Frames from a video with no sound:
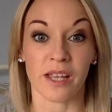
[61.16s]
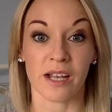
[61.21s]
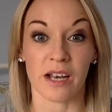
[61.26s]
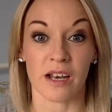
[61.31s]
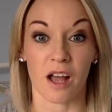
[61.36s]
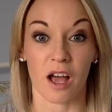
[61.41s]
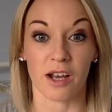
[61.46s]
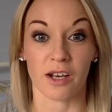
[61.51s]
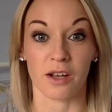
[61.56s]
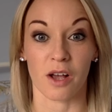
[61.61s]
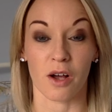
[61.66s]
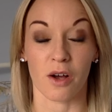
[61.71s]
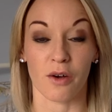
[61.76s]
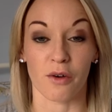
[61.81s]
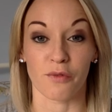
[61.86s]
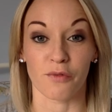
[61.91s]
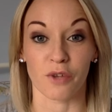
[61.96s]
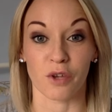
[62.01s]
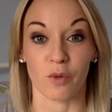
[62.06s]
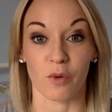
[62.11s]
that a lot
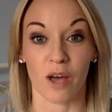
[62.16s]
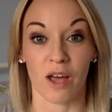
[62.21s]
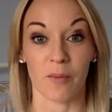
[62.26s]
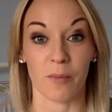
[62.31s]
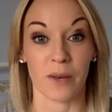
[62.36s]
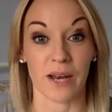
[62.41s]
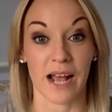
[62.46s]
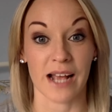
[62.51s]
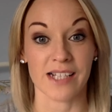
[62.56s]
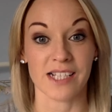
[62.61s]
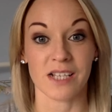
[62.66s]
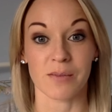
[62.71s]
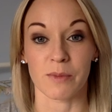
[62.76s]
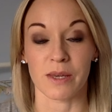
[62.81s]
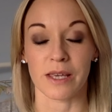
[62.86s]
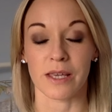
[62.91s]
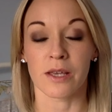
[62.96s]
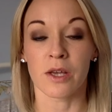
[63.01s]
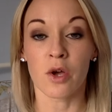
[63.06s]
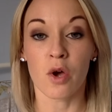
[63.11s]
of you had been asking
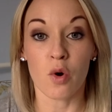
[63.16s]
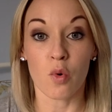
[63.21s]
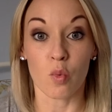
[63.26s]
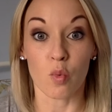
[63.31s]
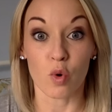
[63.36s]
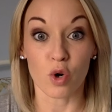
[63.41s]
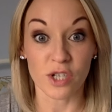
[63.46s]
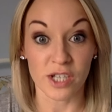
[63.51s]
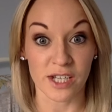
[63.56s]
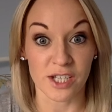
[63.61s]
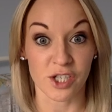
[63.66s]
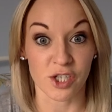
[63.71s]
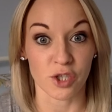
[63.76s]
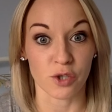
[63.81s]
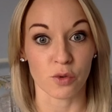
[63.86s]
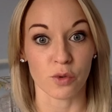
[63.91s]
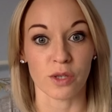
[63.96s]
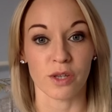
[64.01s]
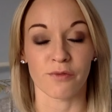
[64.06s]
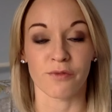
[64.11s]
me, would I
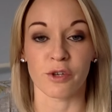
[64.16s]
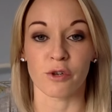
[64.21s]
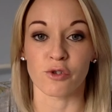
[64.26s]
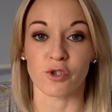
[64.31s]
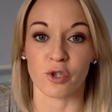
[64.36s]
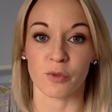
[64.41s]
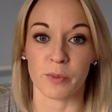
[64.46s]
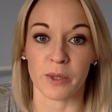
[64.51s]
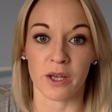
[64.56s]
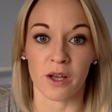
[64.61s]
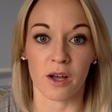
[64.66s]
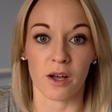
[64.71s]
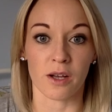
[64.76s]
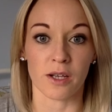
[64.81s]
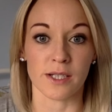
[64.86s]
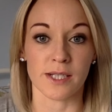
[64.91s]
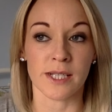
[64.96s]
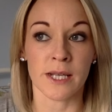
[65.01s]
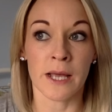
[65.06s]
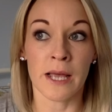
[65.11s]
do in the future?
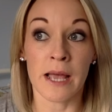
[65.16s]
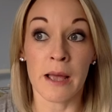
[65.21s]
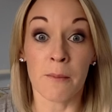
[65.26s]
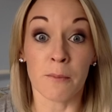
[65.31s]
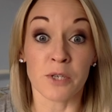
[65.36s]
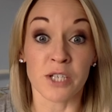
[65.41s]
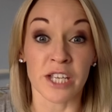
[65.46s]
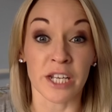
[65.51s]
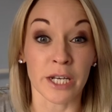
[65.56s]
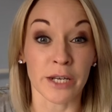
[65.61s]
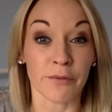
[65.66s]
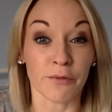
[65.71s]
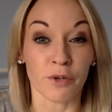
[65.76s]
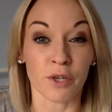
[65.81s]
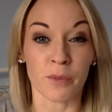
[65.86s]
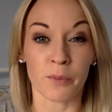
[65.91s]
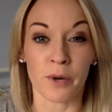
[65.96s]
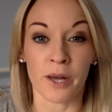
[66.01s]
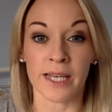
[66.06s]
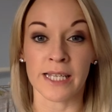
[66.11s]
Because particularly for
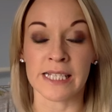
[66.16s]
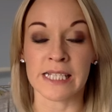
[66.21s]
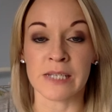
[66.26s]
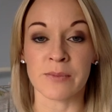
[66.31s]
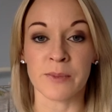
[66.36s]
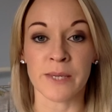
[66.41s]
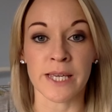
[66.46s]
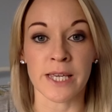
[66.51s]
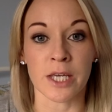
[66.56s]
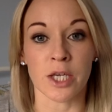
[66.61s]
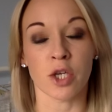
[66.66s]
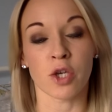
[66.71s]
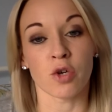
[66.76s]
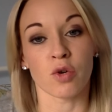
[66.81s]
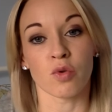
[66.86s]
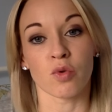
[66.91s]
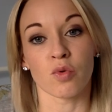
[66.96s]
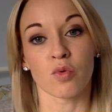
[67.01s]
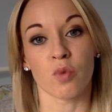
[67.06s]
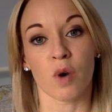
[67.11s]
the brides-to-be,
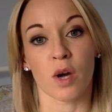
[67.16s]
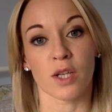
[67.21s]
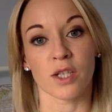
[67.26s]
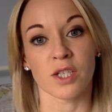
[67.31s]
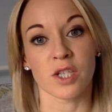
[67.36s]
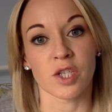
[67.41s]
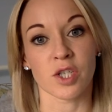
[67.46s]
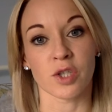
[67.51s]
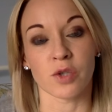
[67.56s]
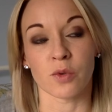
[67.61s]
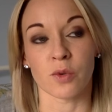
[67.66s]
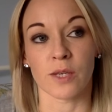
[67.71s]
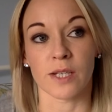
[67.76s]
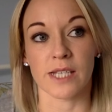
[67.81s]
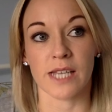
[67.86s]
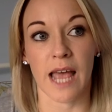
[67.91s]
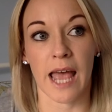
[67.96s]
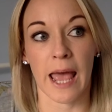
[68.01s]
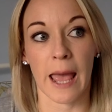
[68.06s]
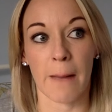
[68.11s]
you want to do
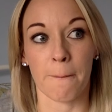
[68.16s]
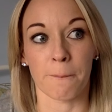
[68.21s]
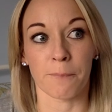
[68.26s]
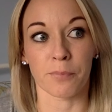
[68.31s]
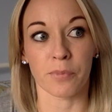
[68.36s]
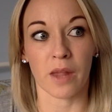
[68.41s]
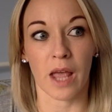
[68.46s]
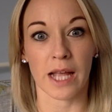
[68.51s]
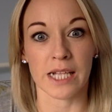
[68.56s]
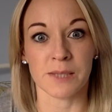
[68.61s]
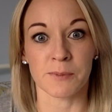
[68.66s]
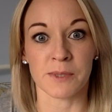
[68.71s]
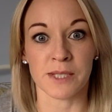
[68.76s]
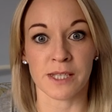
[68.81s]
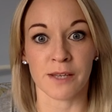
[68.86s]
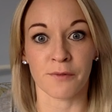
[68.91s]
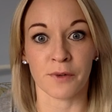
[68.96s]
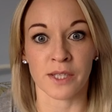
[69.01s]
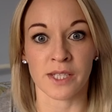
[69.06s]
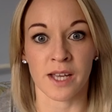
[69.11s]
it at
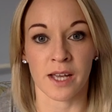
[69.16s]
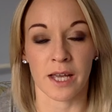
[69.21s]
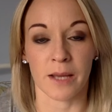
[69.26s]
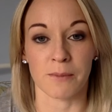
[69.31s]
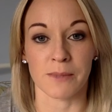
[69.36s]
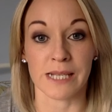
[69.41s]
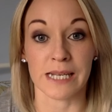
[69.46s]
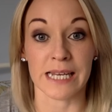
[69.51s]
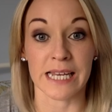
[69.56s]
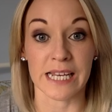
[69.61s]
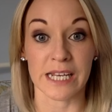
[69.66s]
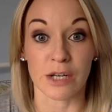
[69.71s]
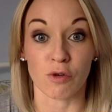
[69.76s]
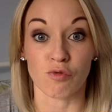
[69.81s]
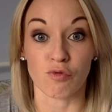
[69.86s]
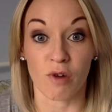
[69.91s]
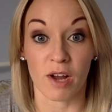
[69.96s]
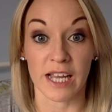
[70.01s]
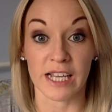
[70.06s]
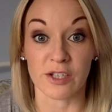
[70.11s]
specific times leading
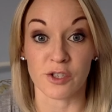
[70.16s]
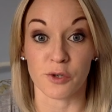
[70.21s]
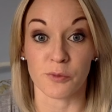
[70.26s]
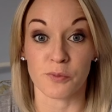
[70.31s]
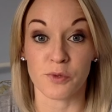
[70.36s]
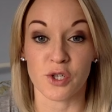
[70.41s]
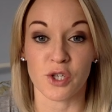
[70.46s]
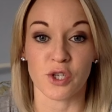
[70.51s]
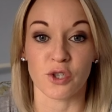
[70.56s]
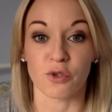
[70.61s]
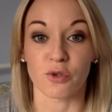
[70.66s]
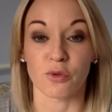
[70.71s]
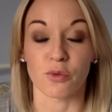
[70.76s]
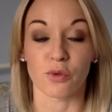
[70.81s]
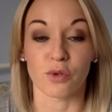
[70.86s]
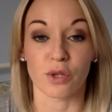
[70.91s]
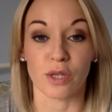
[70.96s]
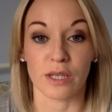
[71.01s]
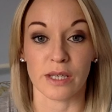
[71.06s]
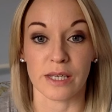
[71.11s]
right up
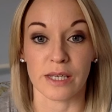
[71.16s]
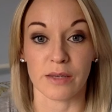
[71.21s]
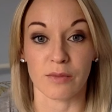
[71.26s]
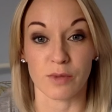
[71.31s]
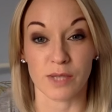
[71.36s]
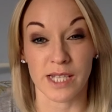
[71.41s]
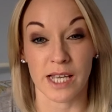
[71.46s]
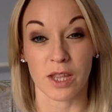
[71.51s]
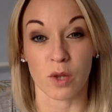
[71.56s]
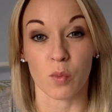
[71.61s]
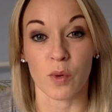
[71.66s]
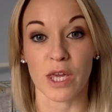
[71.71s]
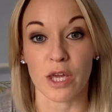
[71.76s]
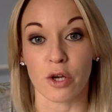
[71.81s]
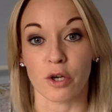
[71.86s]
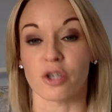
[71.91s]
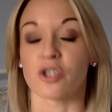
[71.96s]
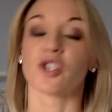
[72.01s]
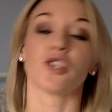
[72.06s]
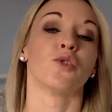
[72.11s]
to the, say, the
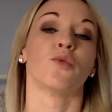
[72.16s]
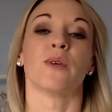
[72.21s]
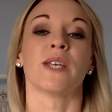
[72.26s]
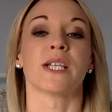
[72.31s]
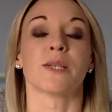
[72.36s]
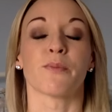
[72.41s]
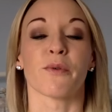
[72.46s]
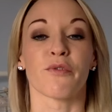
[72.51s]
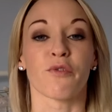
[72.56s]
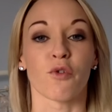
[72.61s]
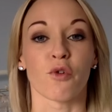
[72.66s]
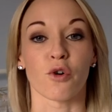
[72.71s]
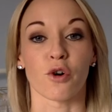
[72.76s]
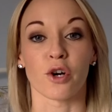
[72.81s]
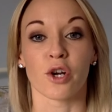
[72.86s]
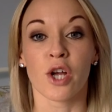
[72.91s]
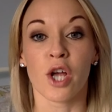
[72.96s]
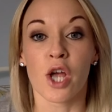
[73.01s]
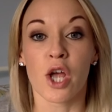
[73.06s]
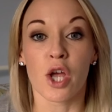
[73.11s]
week or 2 weeks
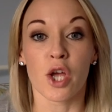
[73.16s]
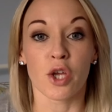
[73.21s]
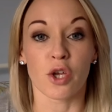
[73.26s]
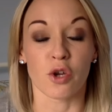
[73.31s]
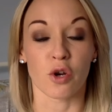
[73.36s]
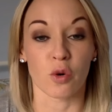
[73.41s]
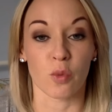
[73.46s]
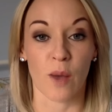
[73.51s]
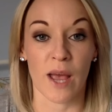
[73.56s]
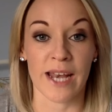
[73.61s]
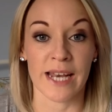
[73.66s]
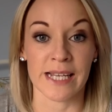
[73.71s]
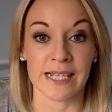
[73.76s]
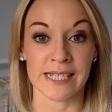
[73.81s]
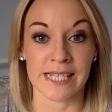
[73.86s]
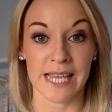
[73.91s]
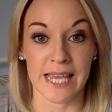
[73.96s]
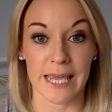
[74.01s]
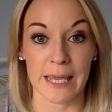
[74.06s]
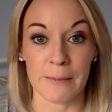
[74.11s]
before your wedding
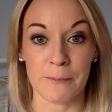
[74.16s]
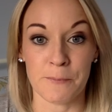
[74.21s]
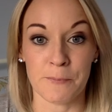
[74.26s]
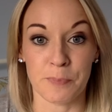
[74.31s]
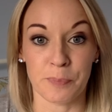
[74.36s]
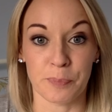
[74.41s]
day.